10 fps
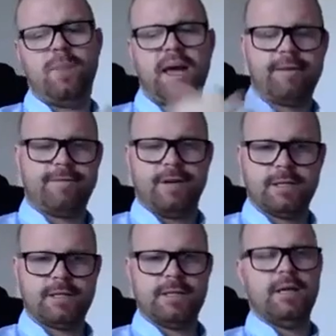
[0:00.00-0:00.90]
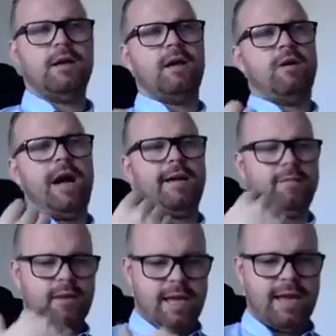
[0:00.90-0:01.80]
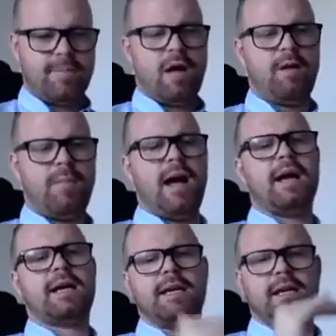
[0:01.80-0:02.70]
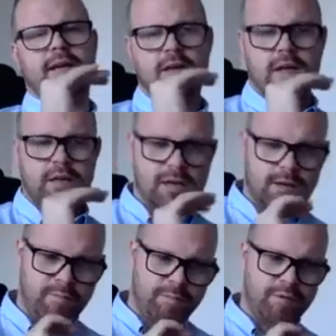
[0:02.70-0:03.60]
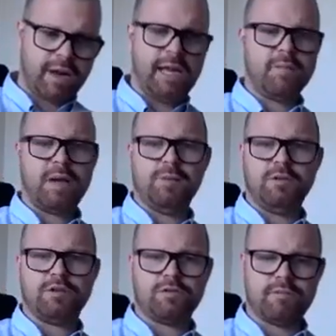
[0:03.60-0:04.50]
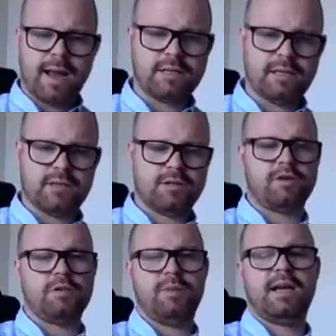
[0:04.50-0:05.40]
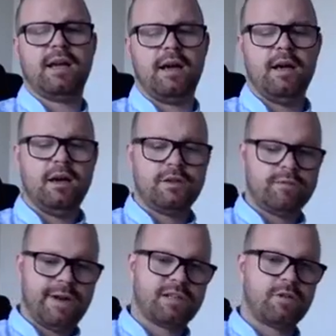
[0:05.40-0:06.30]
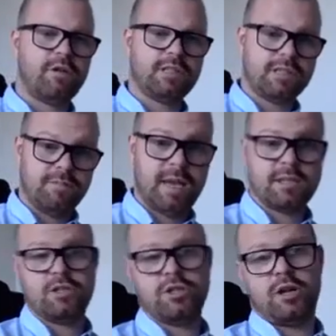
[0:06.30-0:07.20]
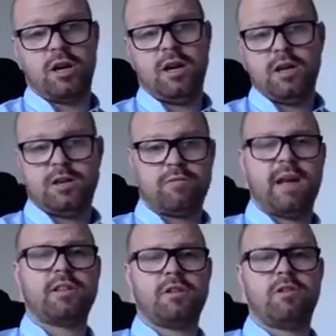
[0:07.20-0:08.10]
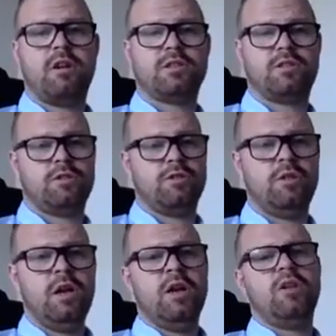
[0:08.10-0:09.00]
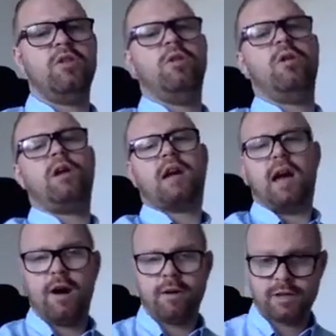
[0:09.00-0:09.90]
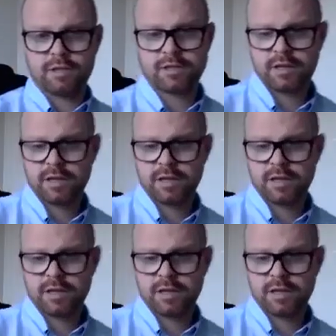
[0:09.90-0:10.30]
benefit, right? Email marketing and bringing people direct to your social media, direct across to Messenger, direct across to your current,